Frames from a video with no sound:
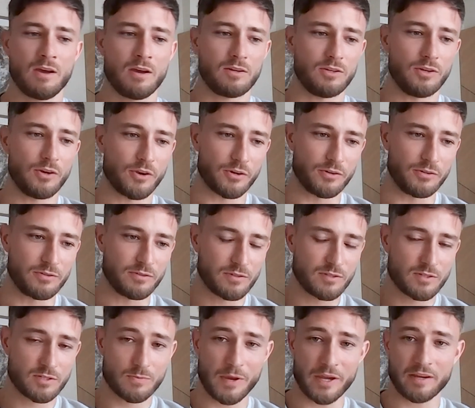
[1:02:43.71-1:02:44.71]
you could
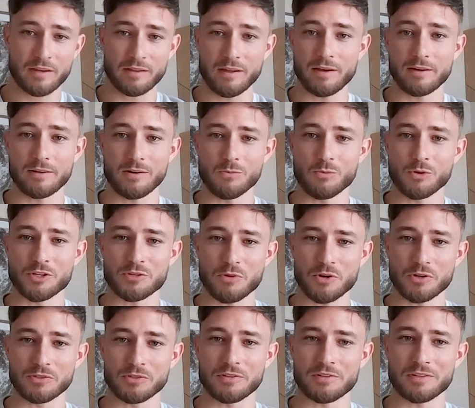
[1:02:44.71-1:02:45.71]
speculate on which
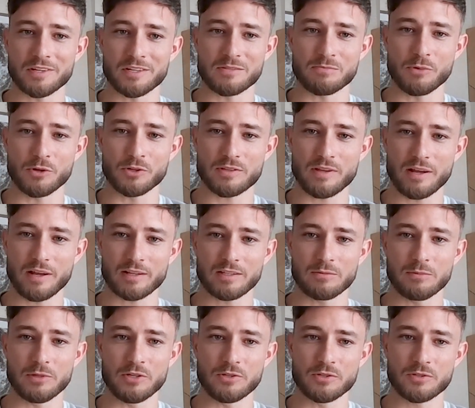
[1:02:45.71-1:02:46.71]
model you think is most likely to
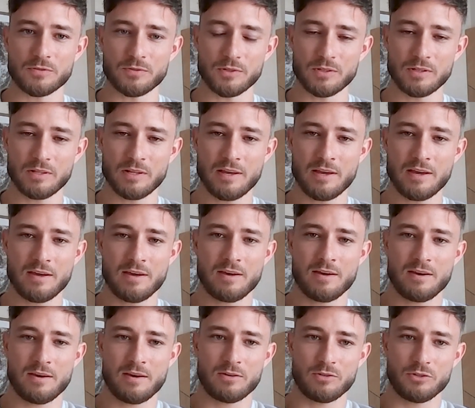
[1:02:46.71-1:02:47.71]
be useful.
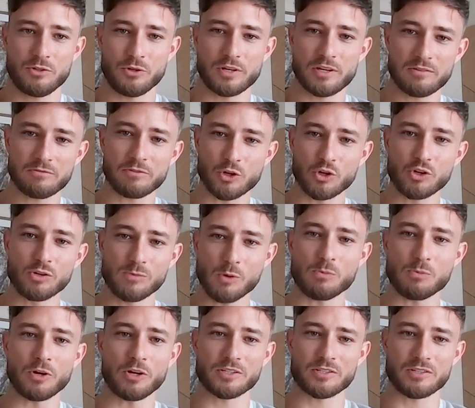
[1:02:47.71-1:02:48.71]
You give a normal
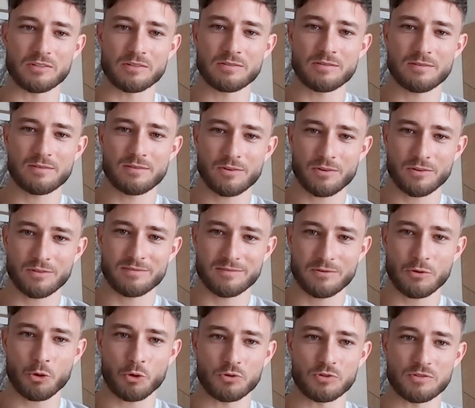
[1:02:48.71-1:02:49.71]
person
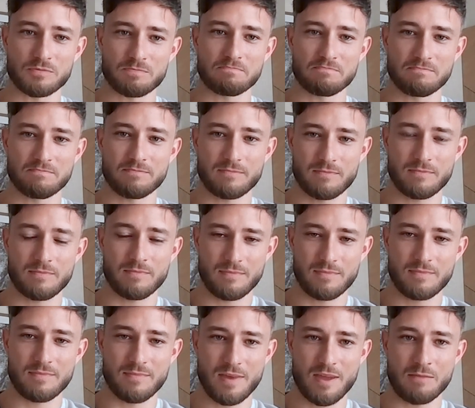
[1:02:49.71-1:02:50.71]
who's,
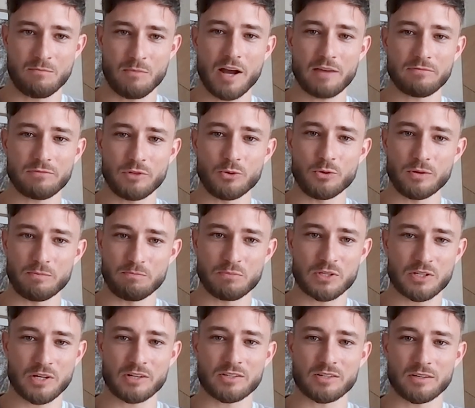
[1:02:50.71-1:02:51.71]
in my view,
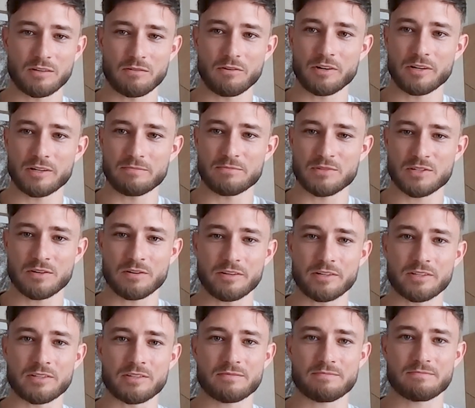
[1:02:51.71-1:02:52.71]
potentially in a very
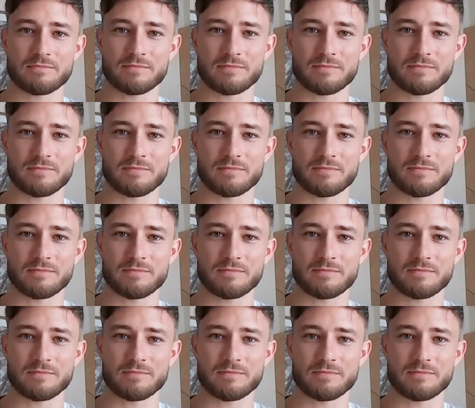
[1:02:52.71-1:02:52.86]
serious